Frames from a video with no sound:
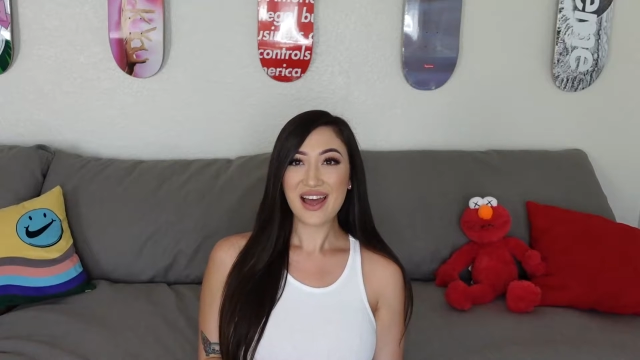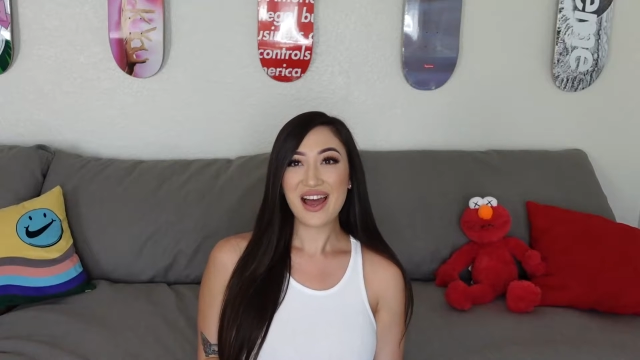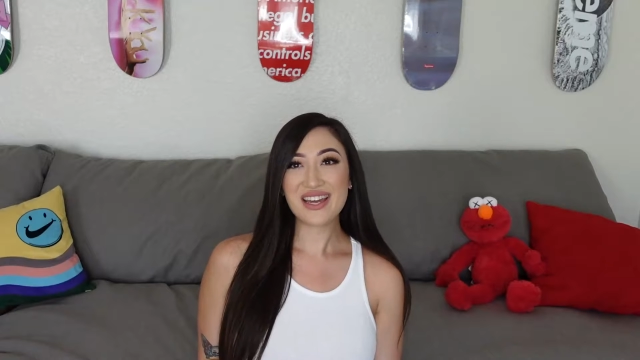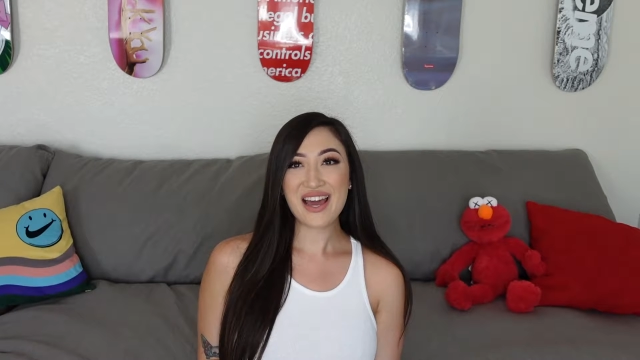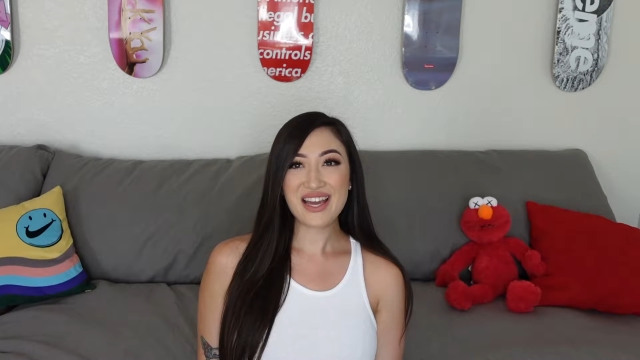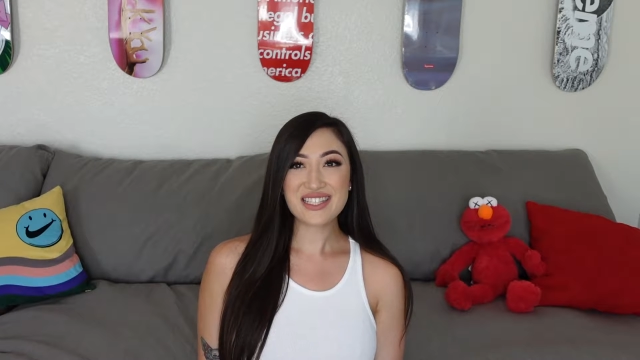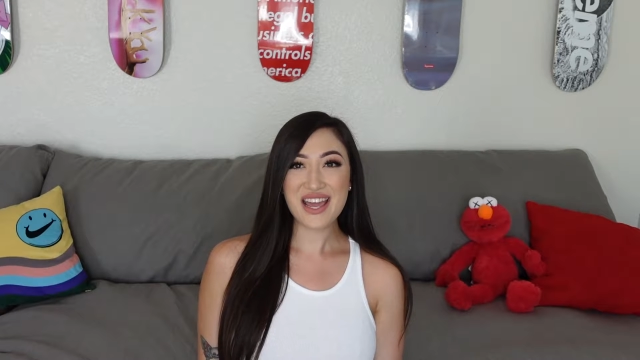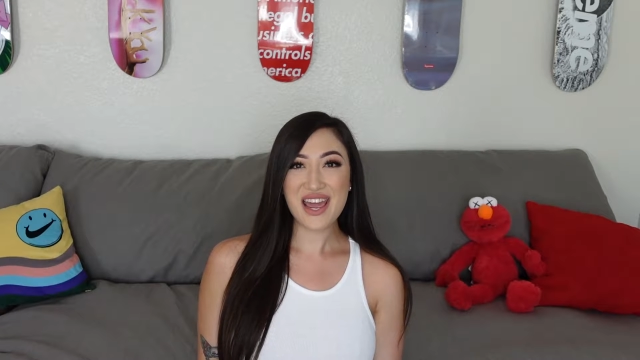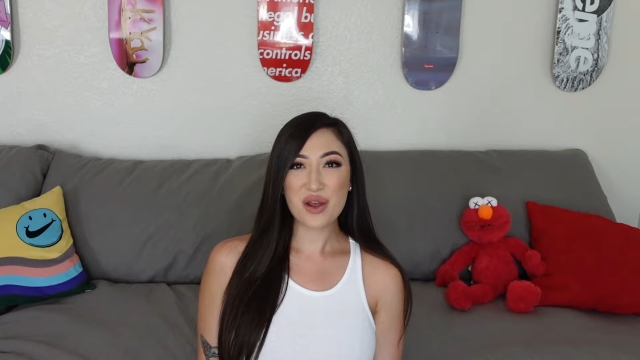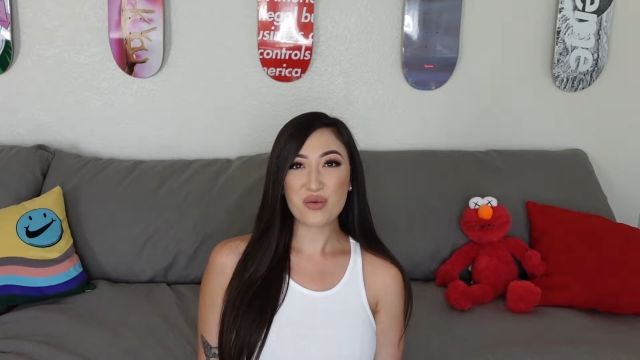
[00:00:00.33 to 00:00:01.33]
Hi guys,
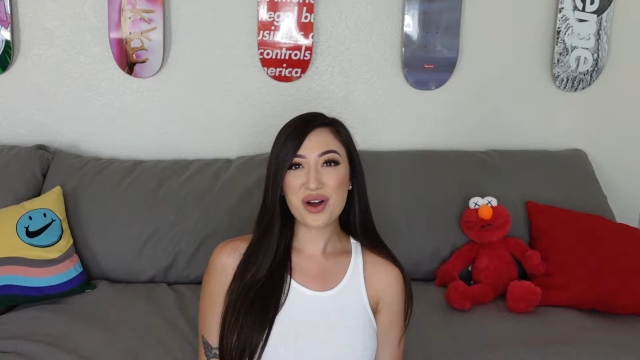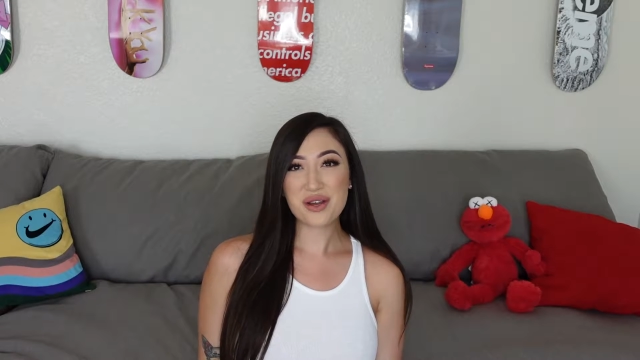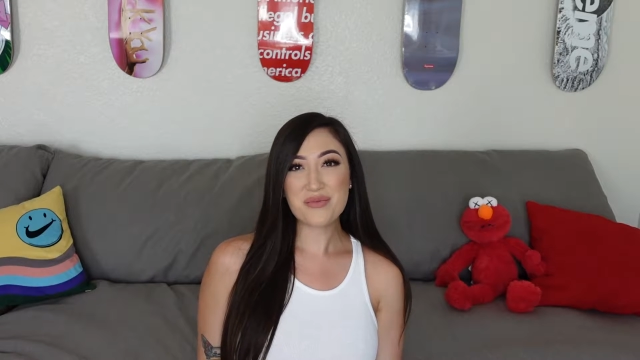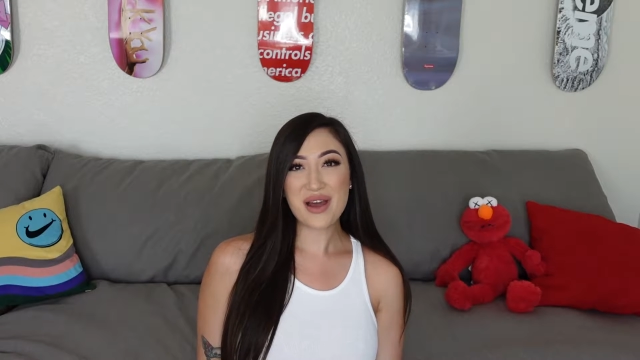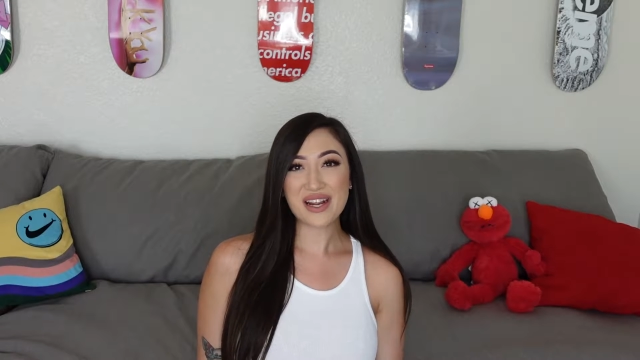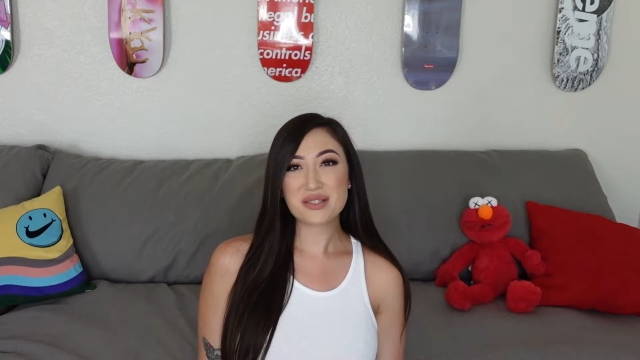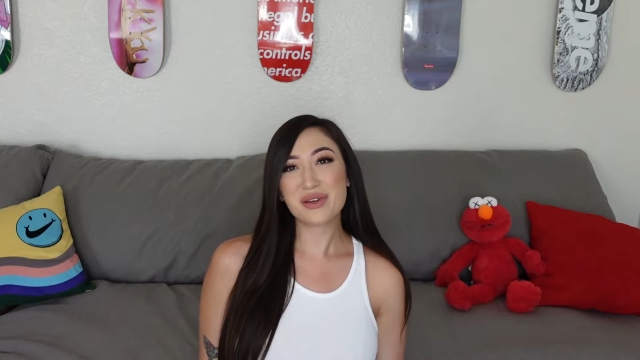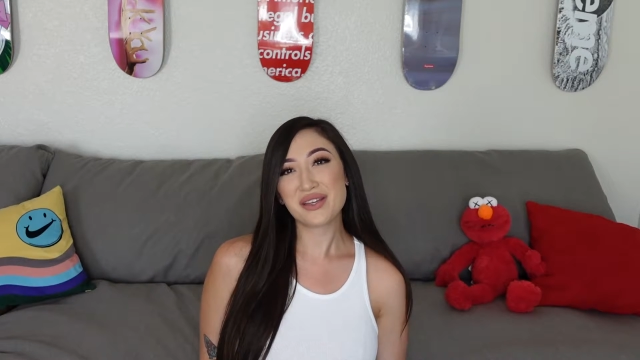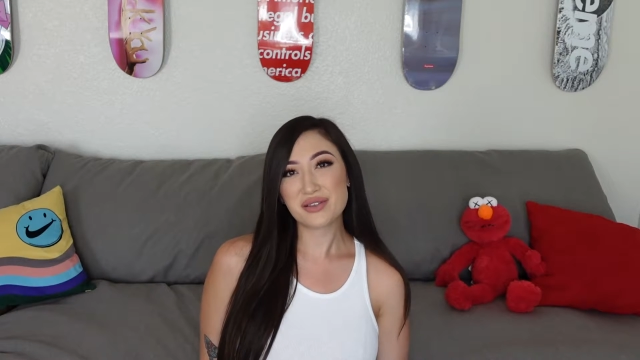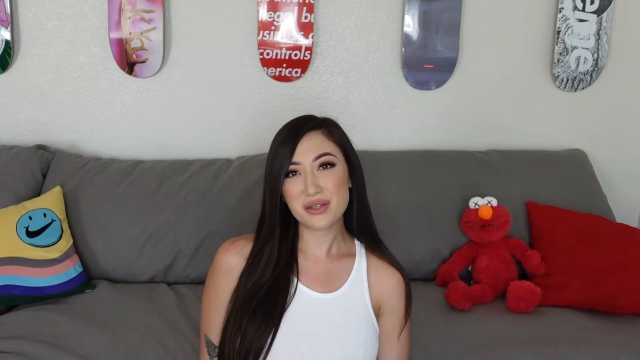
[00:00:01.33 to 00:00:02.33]
and welcome back to
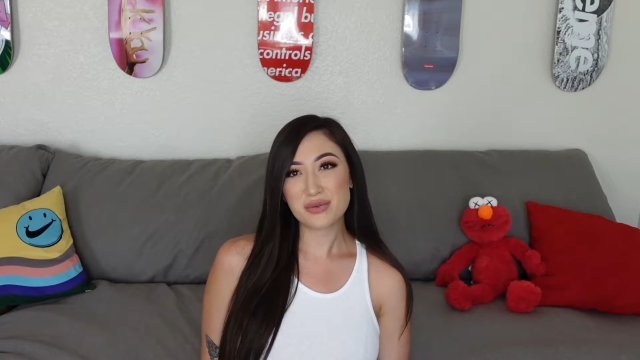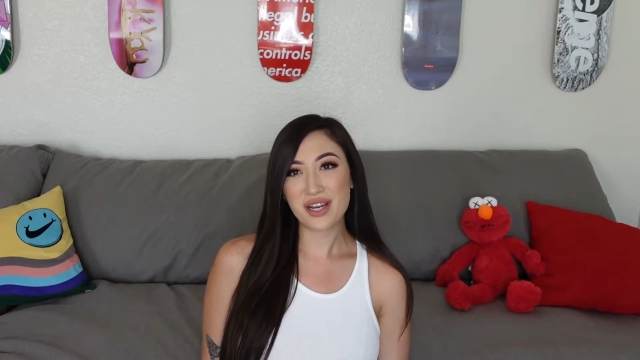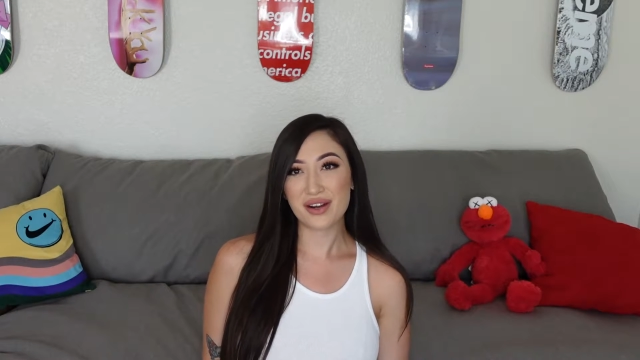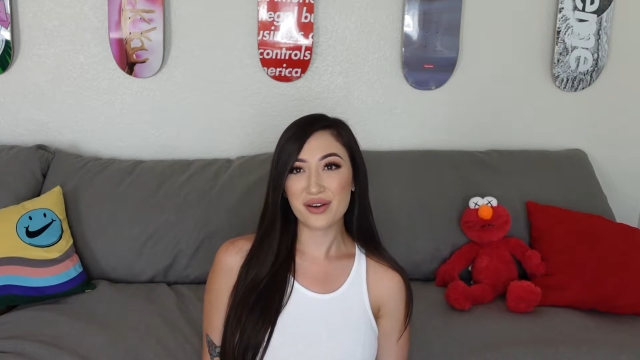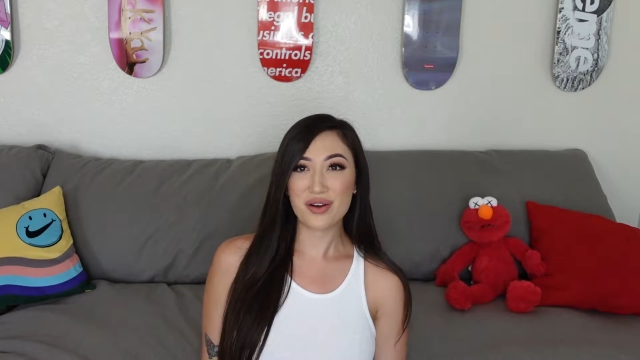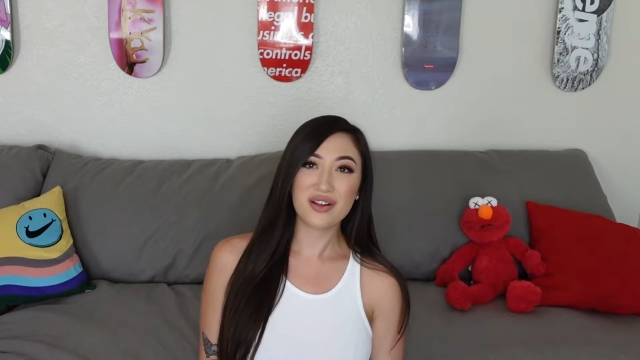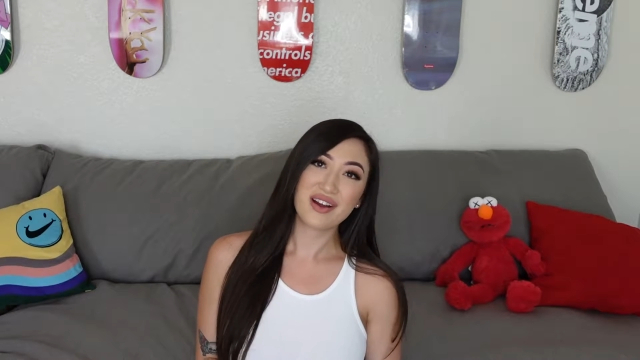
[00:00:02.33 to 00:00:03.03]
my YouTube channel.